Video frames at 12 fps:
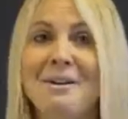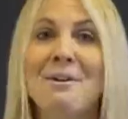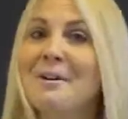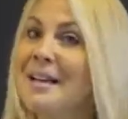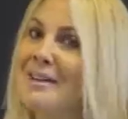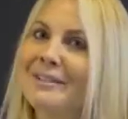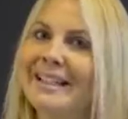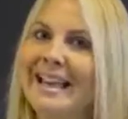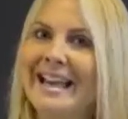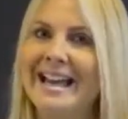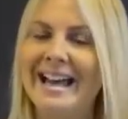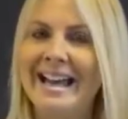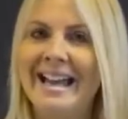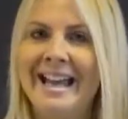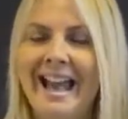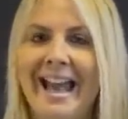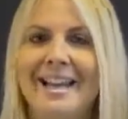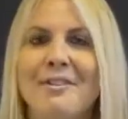or even here.
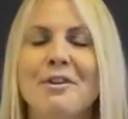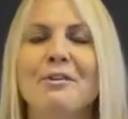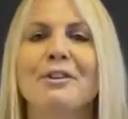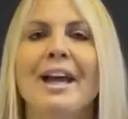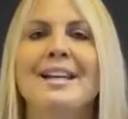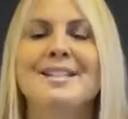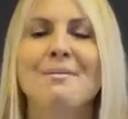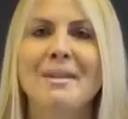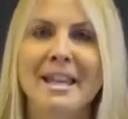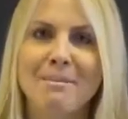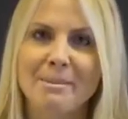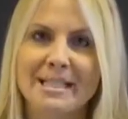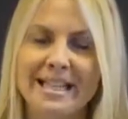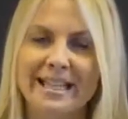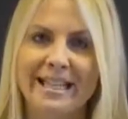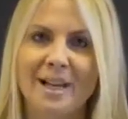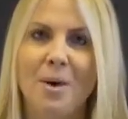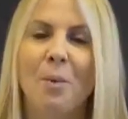And if you'd like something in
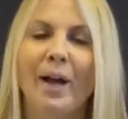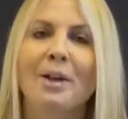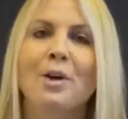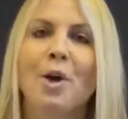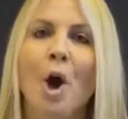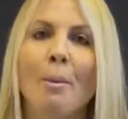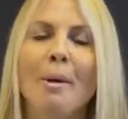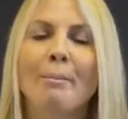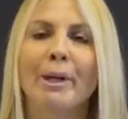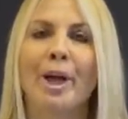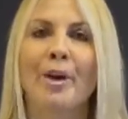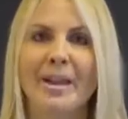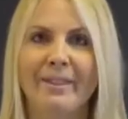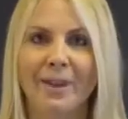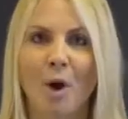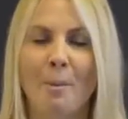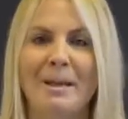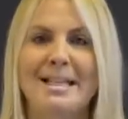particular, why not comment below in
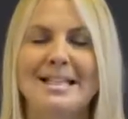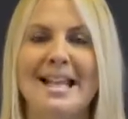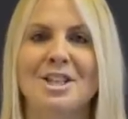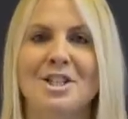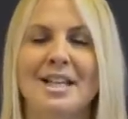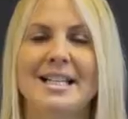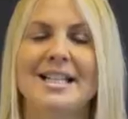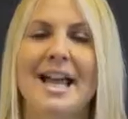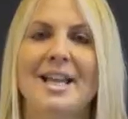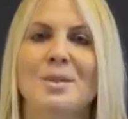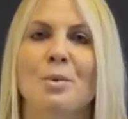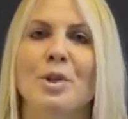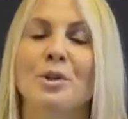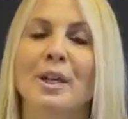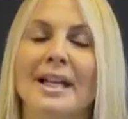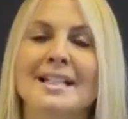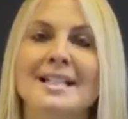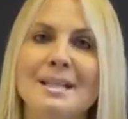the comment section and tell us what you'd
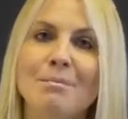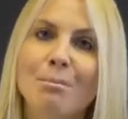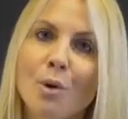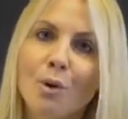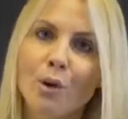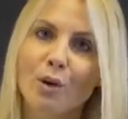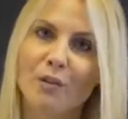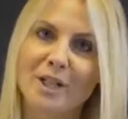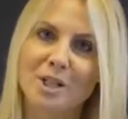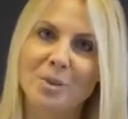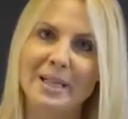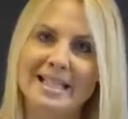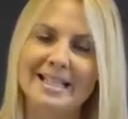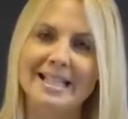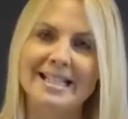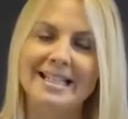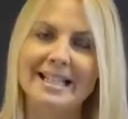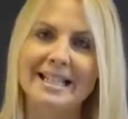like to see more of in
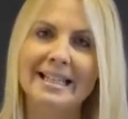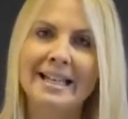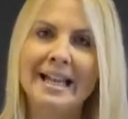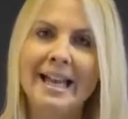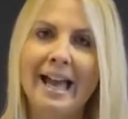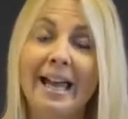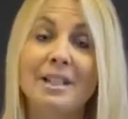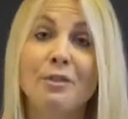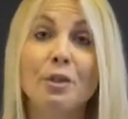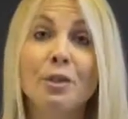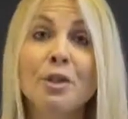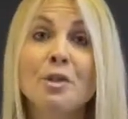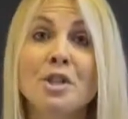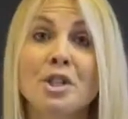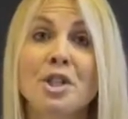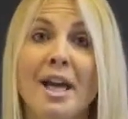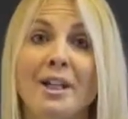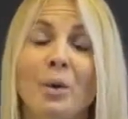2016. And if you're new to the
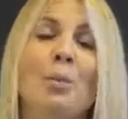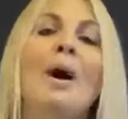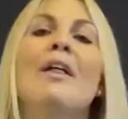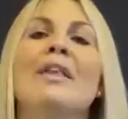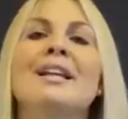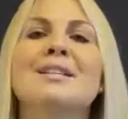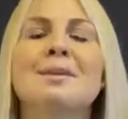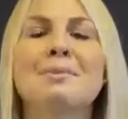channel, well then